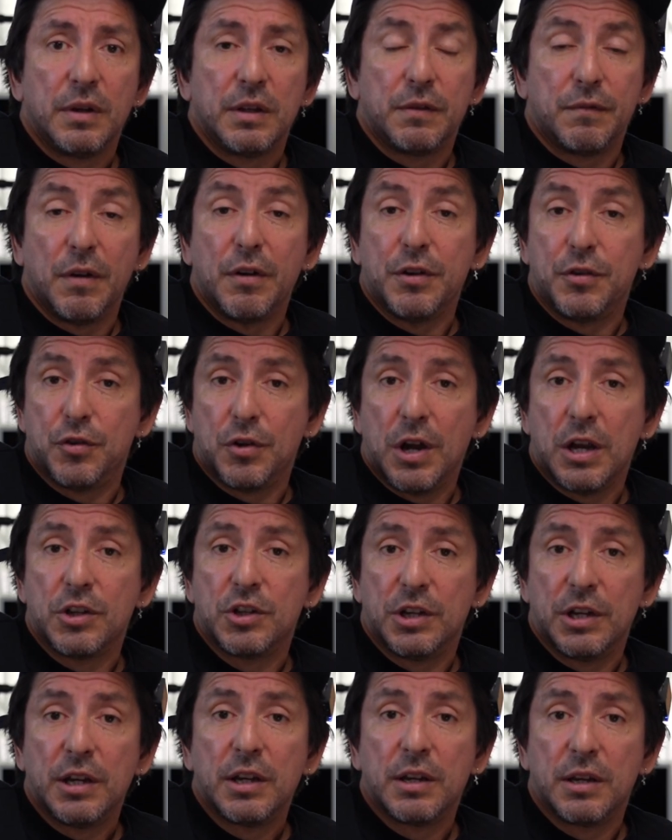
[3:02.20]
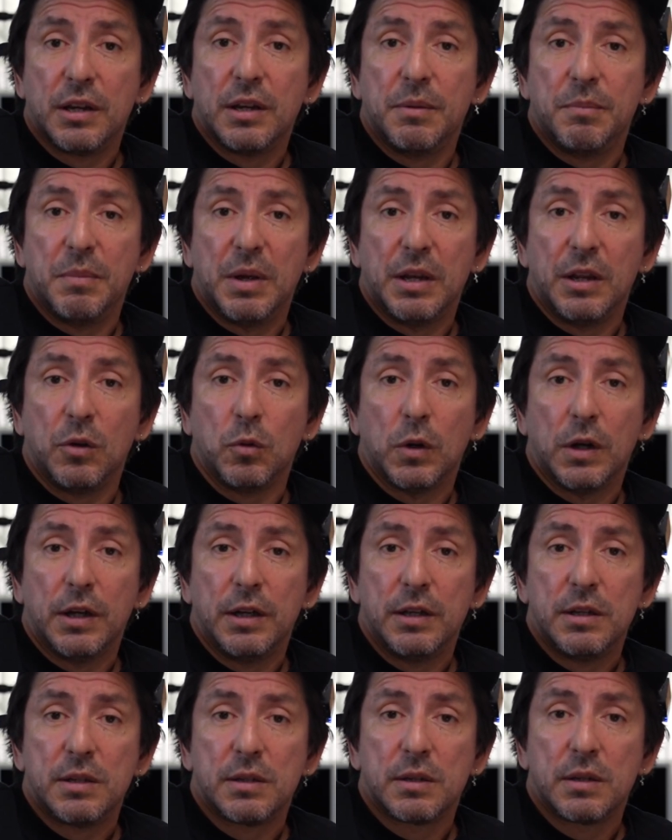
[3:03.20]
very tragic in many
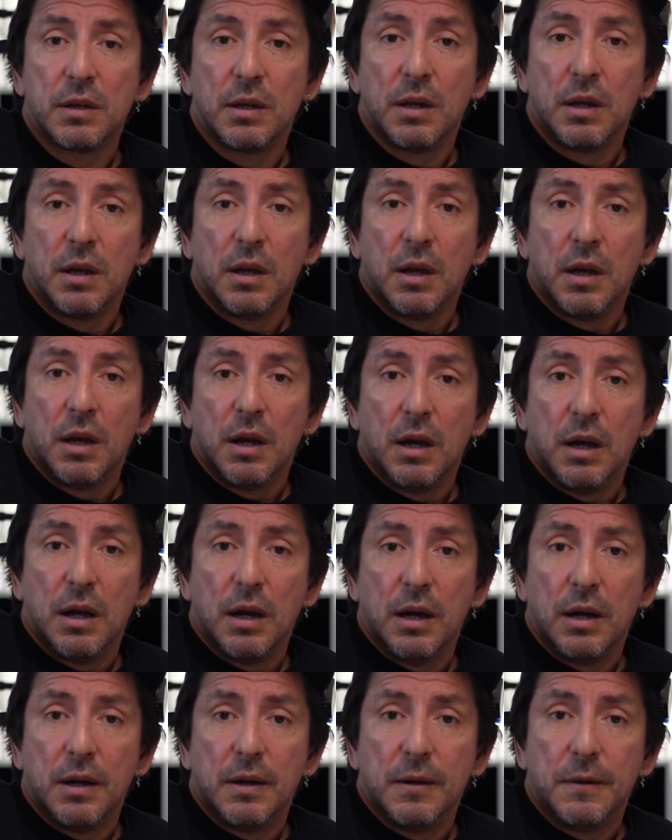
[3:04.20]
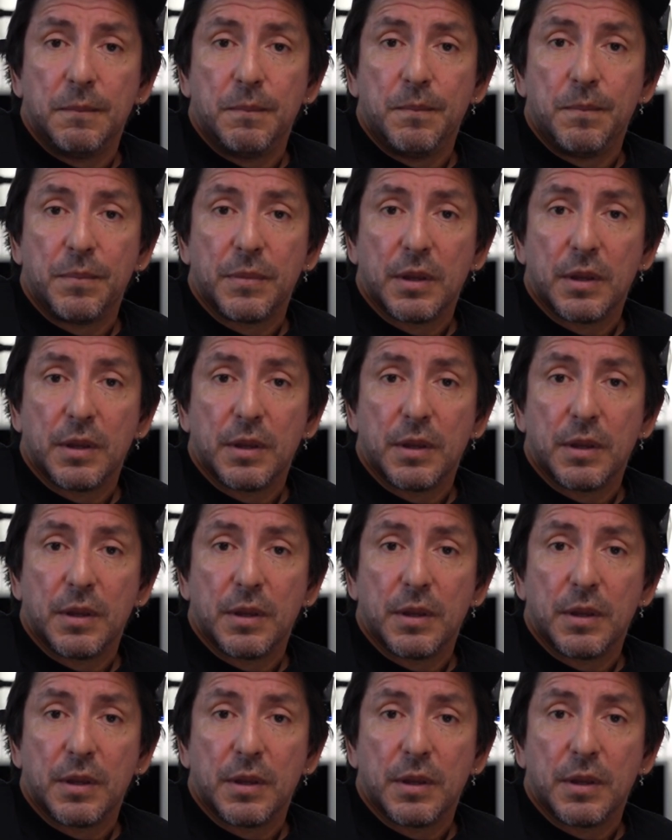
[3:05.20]
ways, and